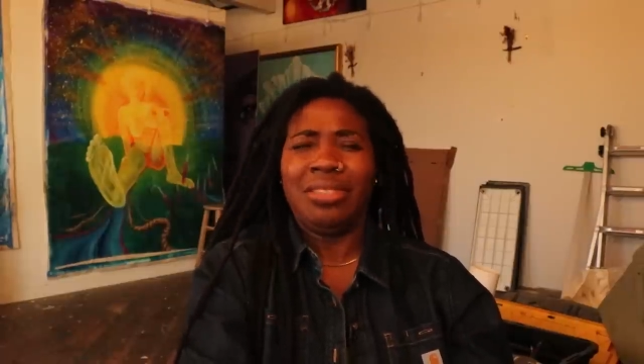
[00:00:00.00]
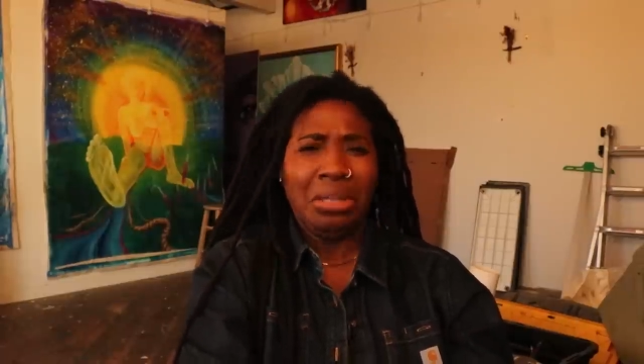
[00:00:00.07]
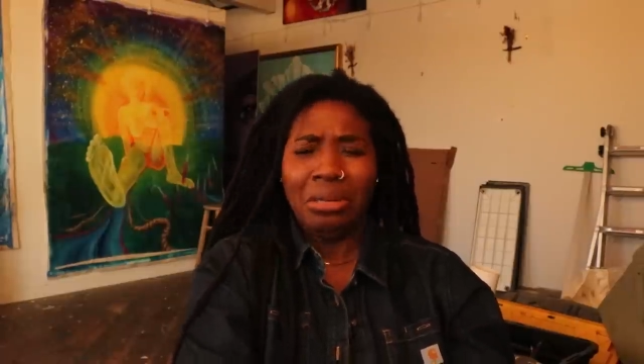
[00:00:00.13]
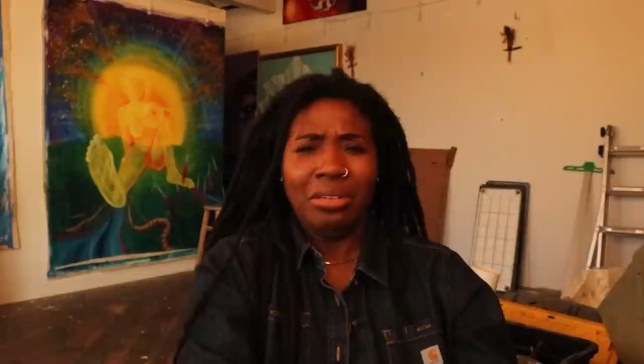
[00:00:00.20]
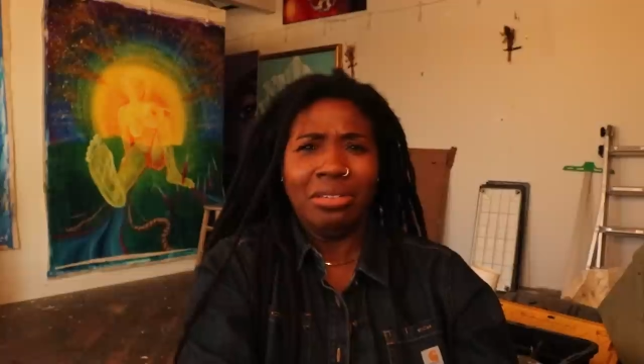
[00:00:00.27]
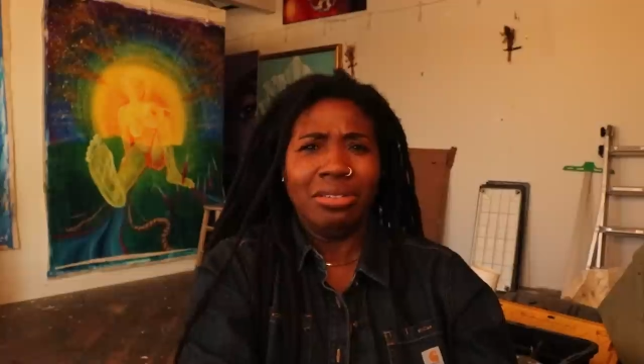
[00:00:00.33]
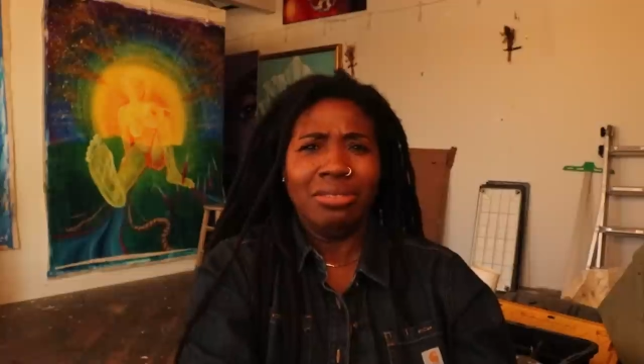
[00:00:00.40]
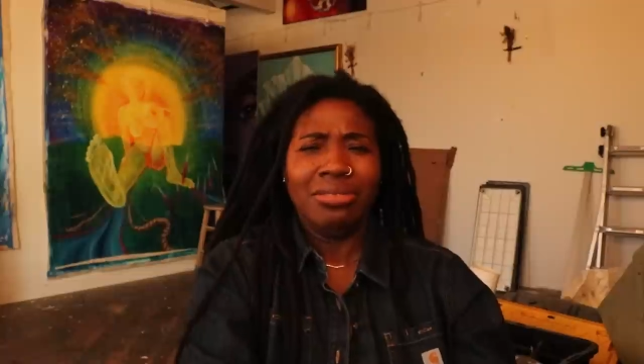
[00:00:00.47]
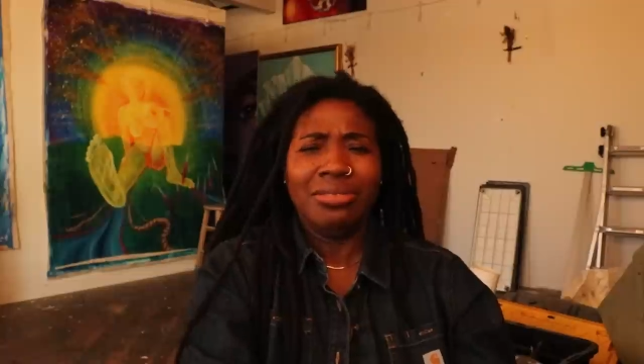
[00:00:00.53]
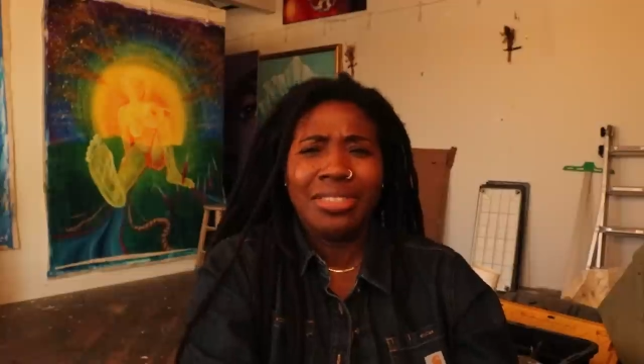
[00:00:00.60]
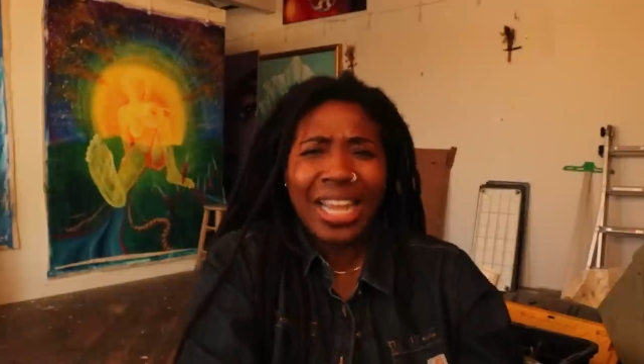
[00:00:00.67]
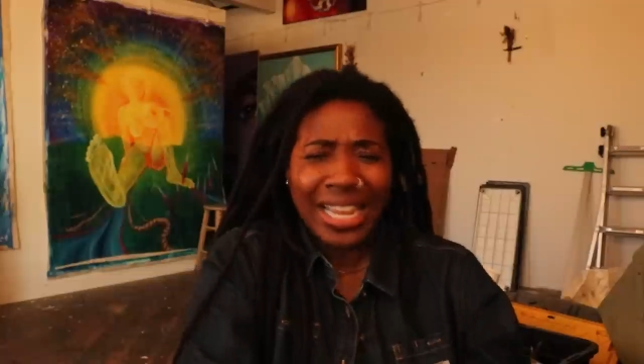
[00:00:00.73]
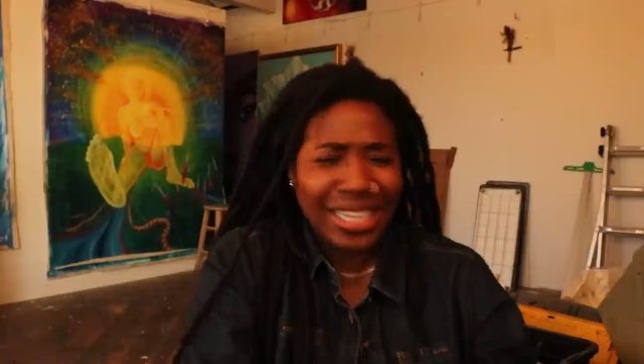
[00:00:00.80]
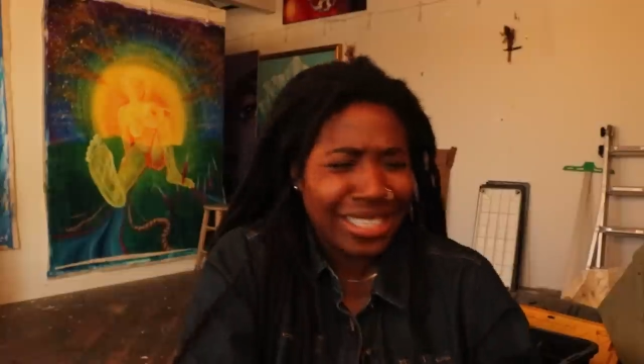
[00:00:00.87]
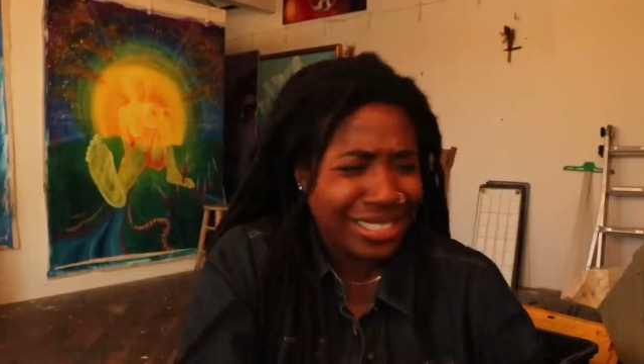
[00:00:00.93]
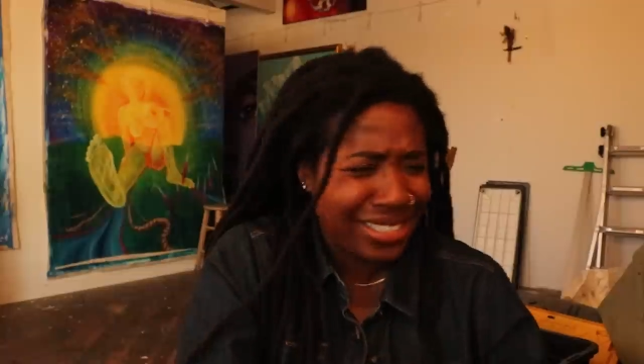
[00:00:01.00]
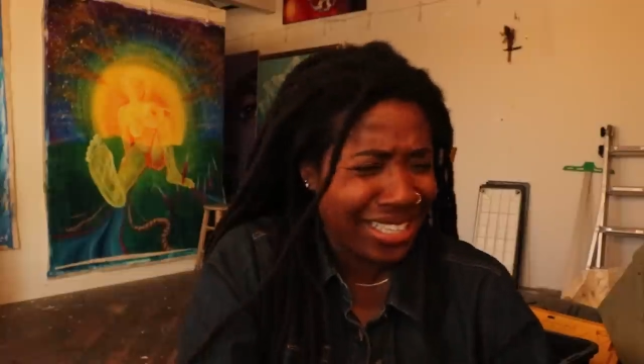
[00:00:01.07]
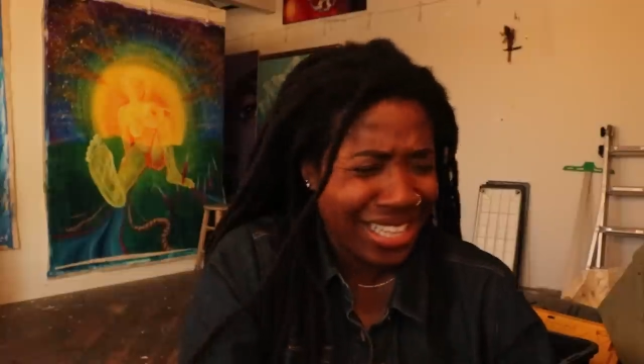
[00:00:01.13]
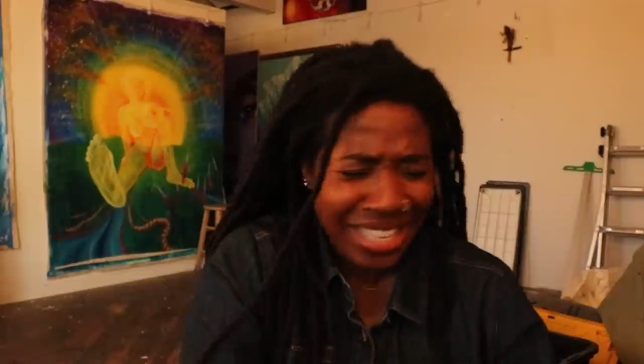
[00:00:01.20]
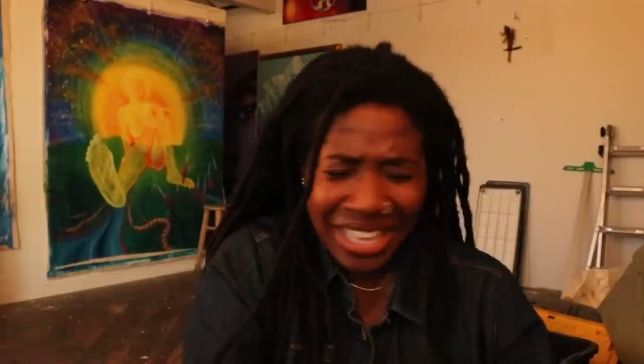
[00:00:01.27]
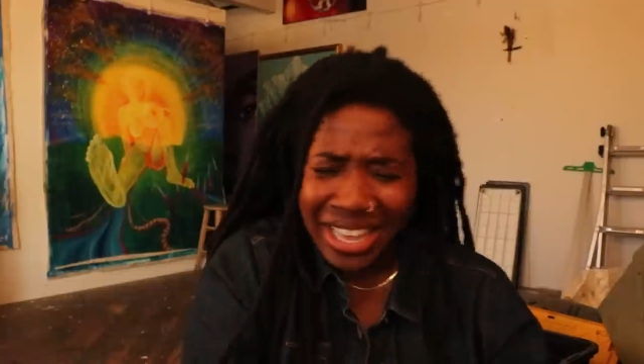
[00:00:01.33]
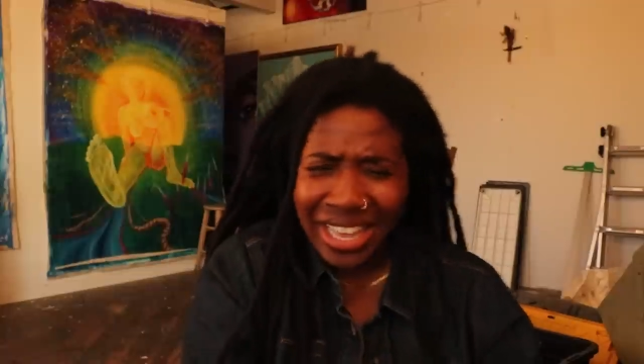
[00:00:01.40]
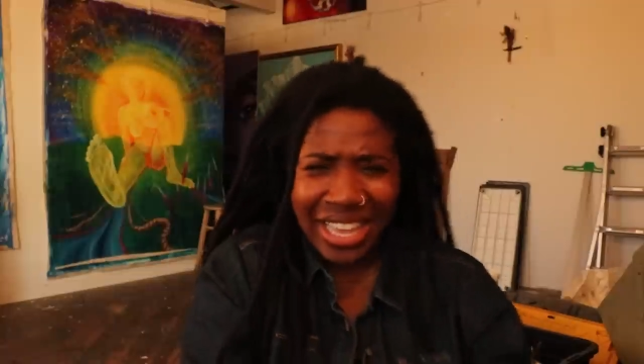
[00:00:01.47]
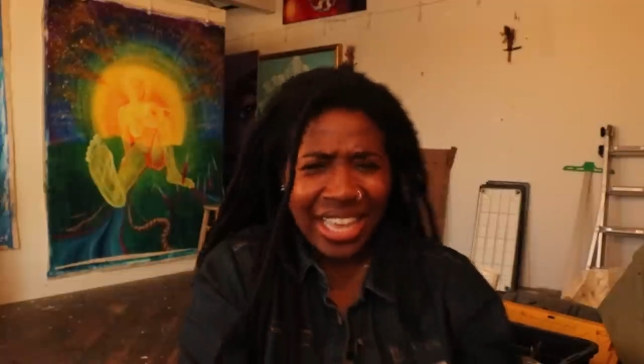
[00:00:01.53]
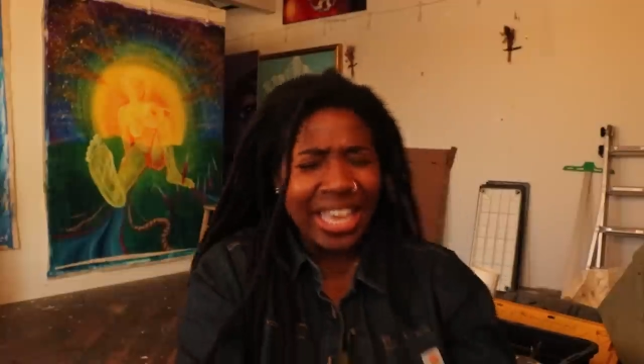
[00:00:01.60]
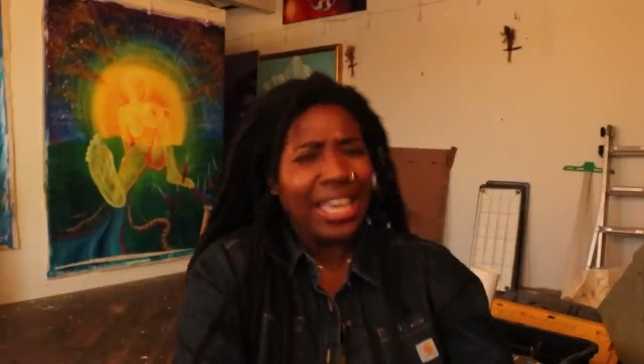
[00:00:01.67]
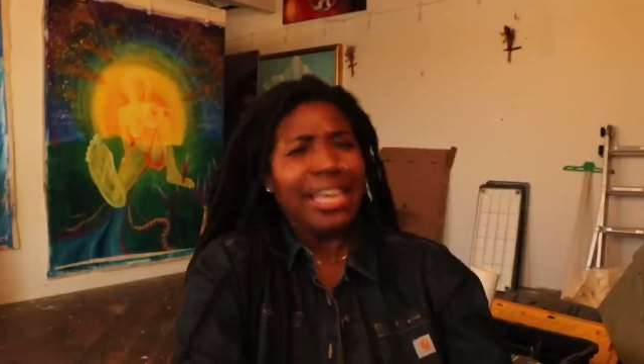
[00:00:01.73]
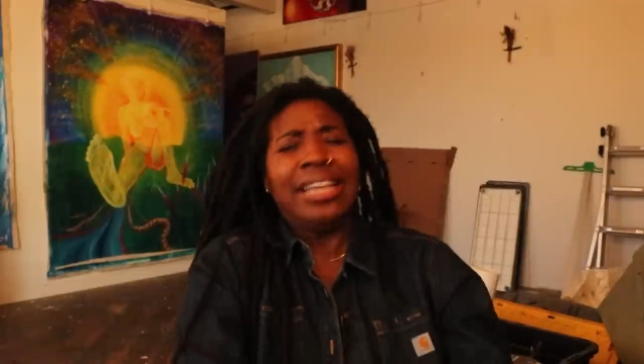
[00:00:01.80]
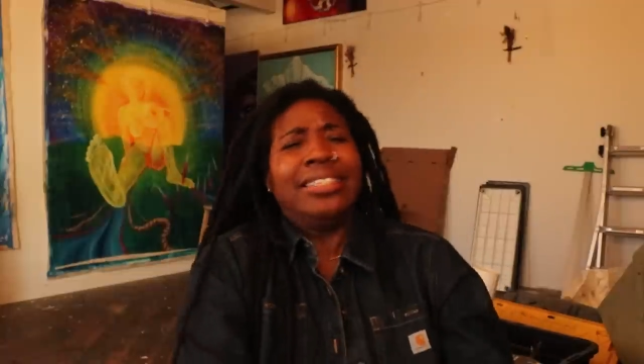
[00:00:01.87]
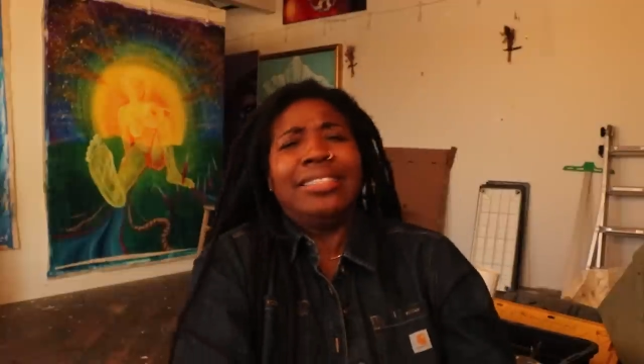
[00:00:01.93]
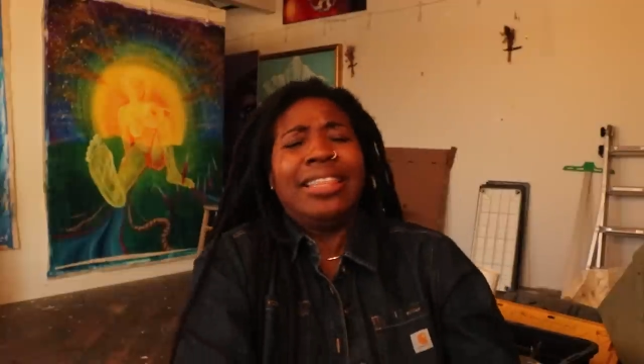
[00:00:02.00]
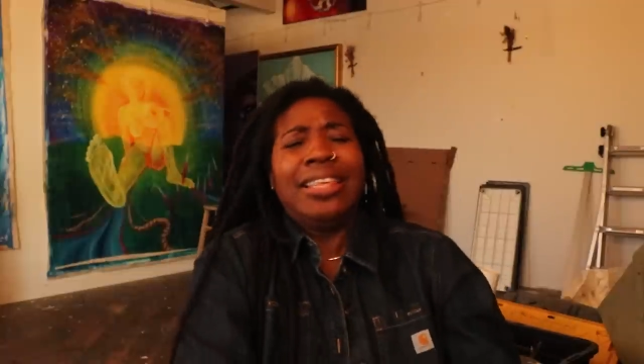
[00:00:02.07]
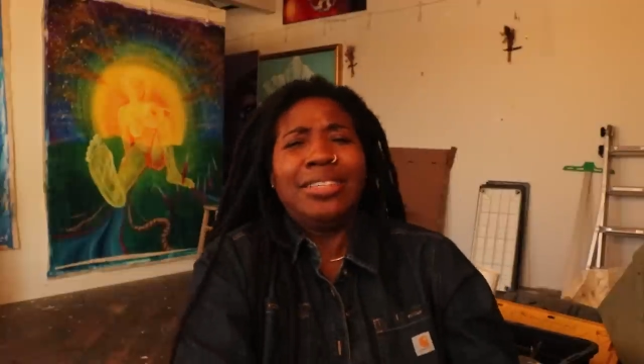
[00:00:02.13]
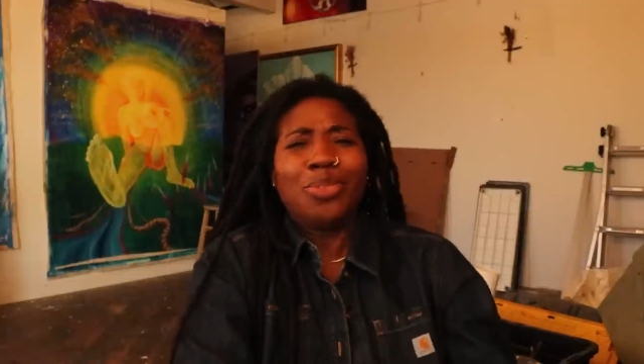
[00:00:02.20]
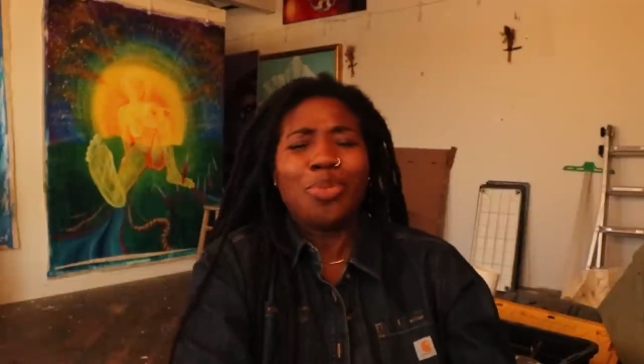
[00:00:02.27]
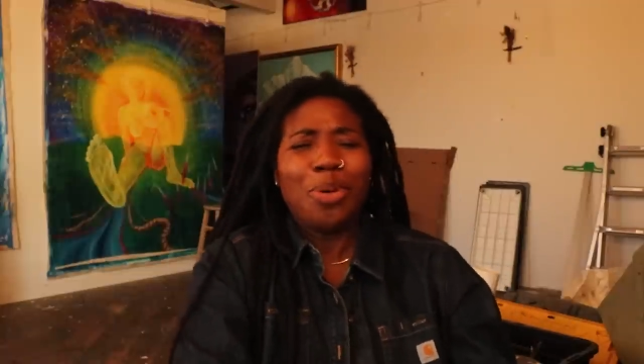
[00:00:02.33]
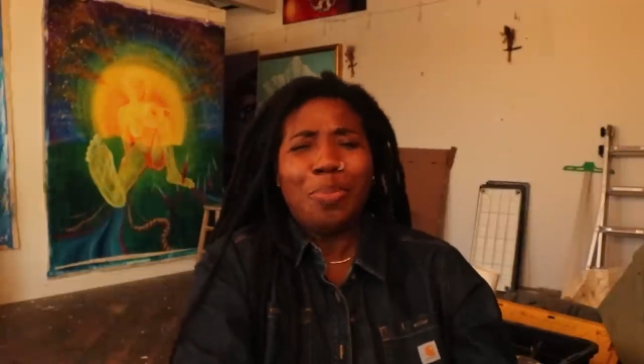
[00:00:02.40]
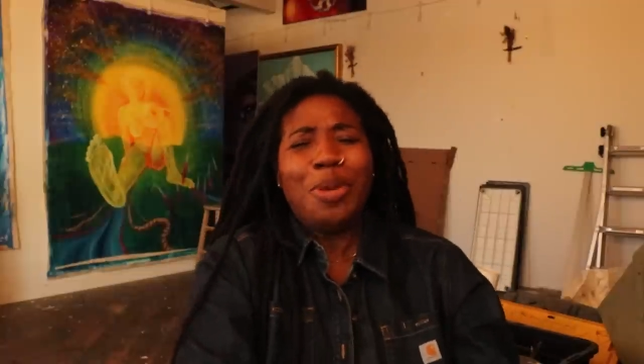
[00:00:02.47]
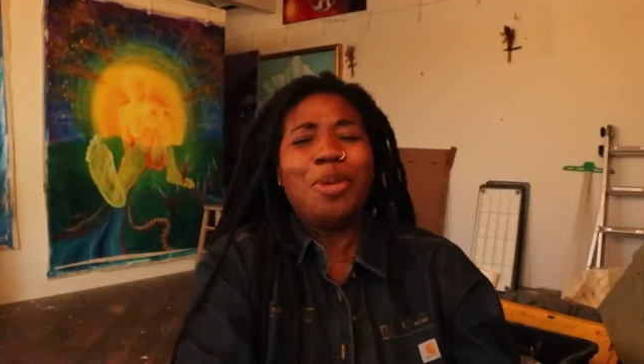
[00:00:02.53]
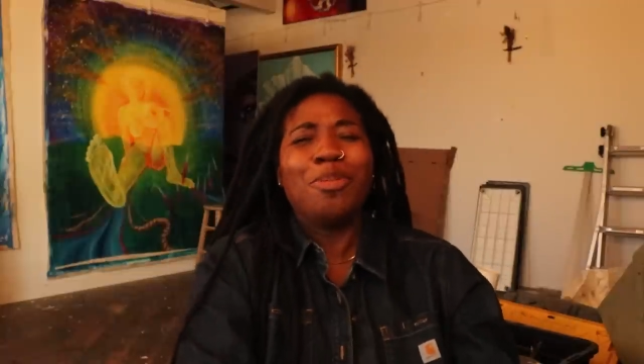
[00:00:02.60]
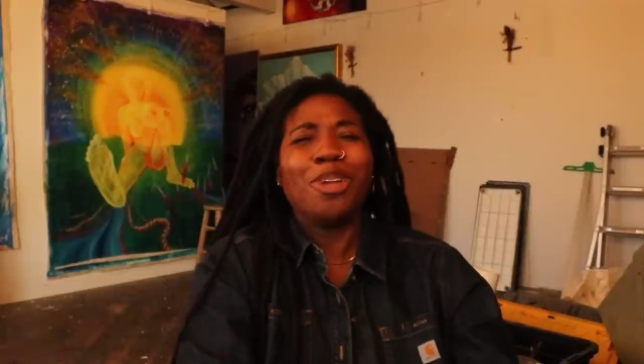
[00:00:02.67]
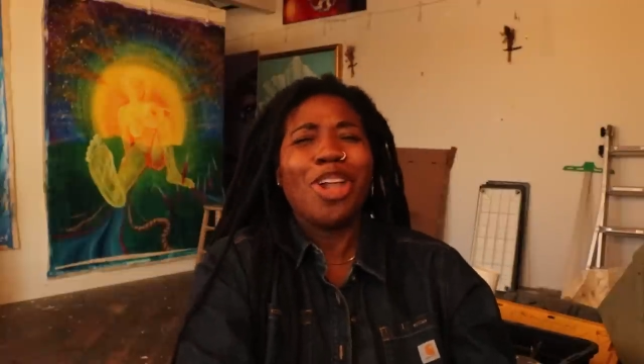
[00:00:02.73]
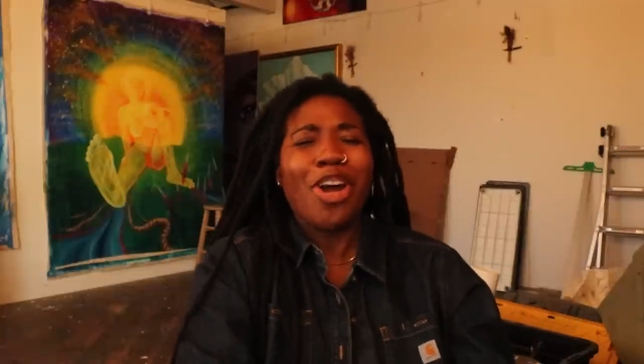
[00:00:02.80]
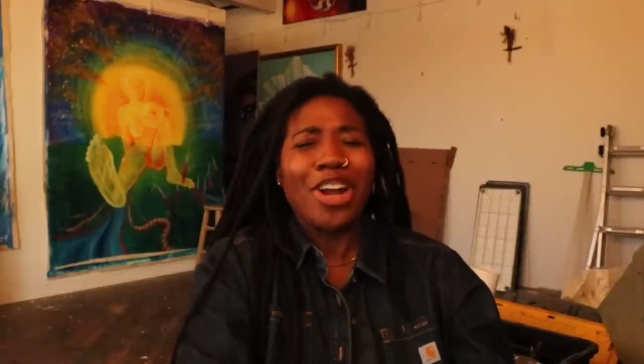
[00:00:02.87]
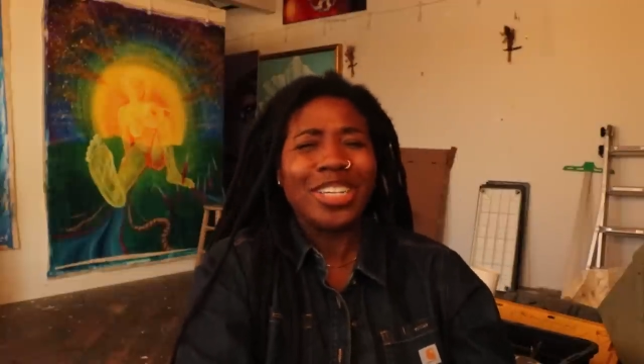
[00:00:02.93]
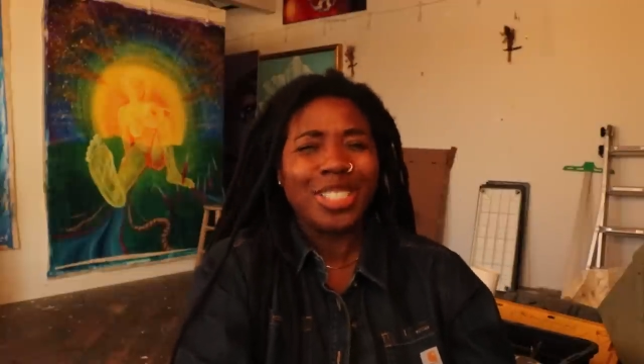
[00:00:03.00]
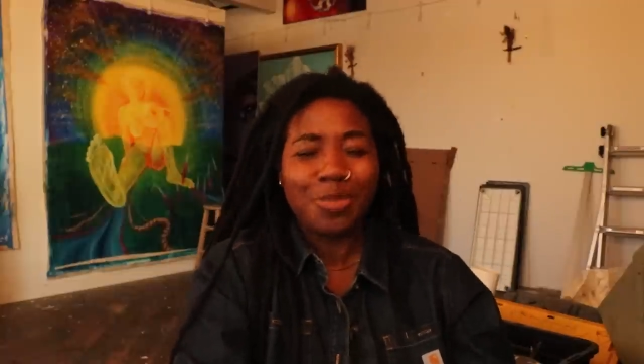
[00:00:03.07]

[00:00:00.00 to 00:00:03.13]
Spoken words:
ooh, like, is this what people are